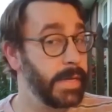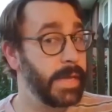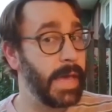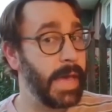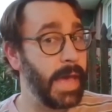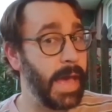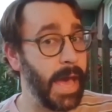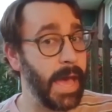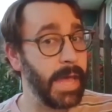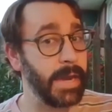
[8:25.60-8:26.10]

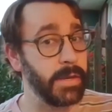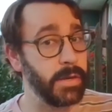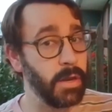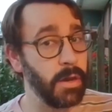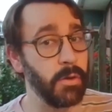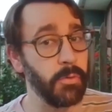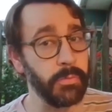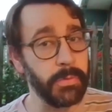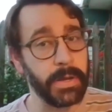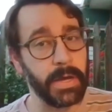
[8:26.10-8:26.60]
had
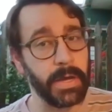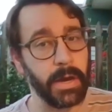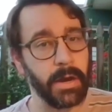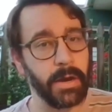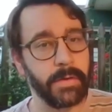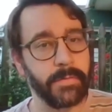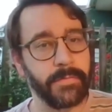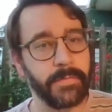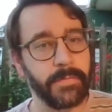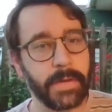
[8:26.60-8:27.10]
no
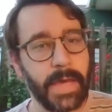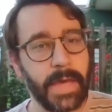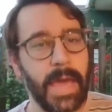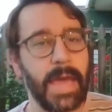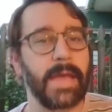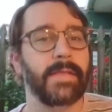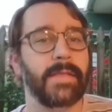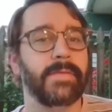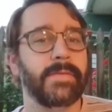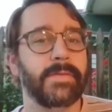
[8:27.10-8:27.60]
regard for
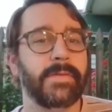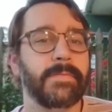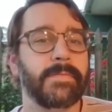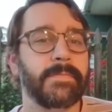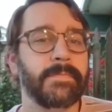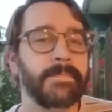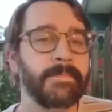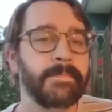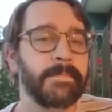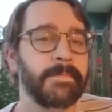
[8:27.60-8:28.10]
Cain's.
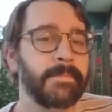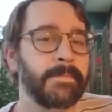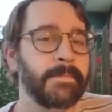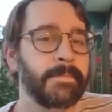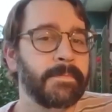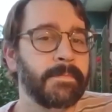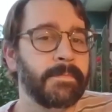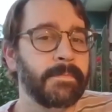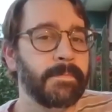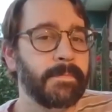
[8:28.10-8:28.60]

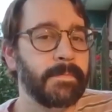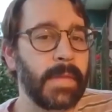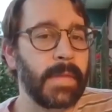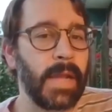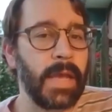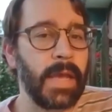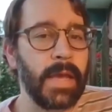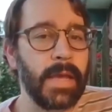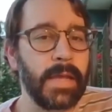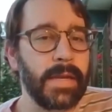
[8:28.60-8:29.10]

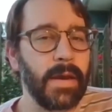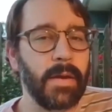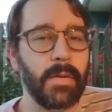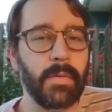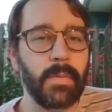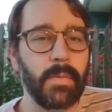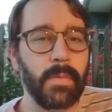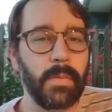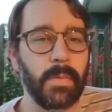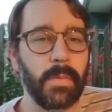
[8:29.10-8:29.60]
Now,
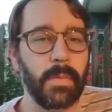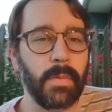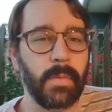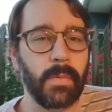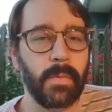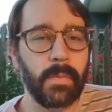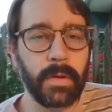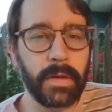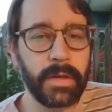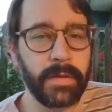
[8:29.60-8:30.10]

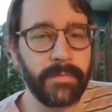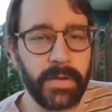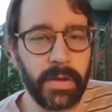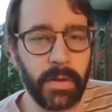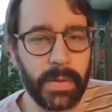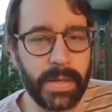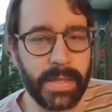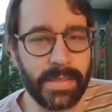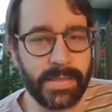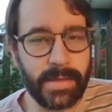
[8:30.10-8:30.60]
we're given
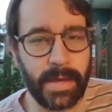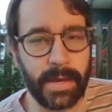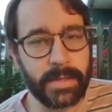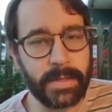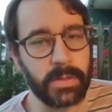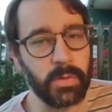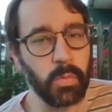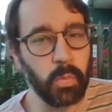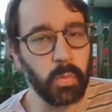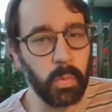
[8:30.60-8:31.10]
no insight
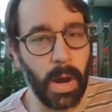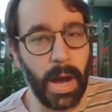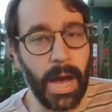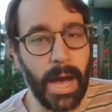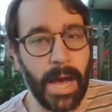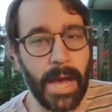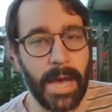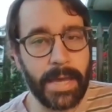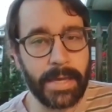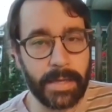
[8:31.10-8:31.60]
into
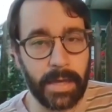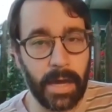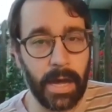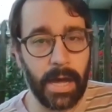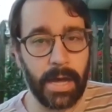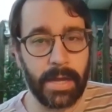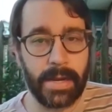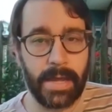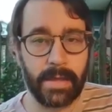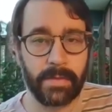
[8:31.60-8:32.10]
why
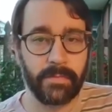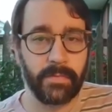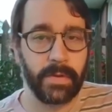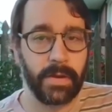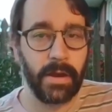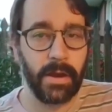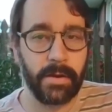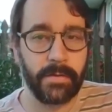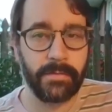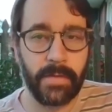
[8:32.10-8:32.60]
God has
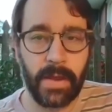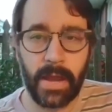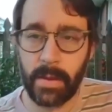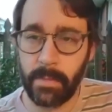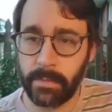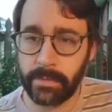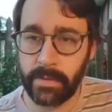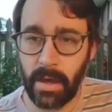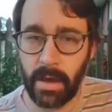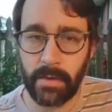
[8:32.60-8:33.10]
regard for
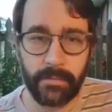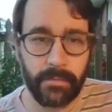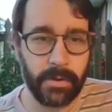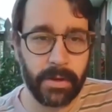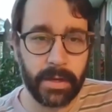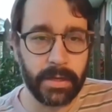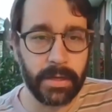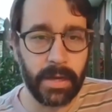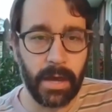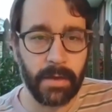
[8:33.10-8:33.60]
Abel's
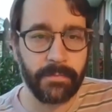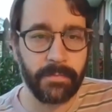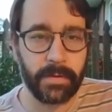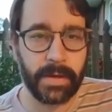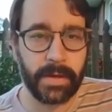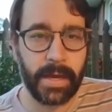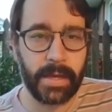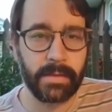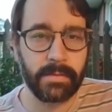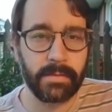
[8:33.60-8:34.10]
offering and not for
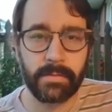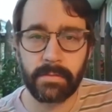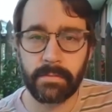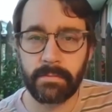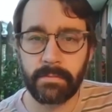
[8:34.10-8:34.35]
Cain's.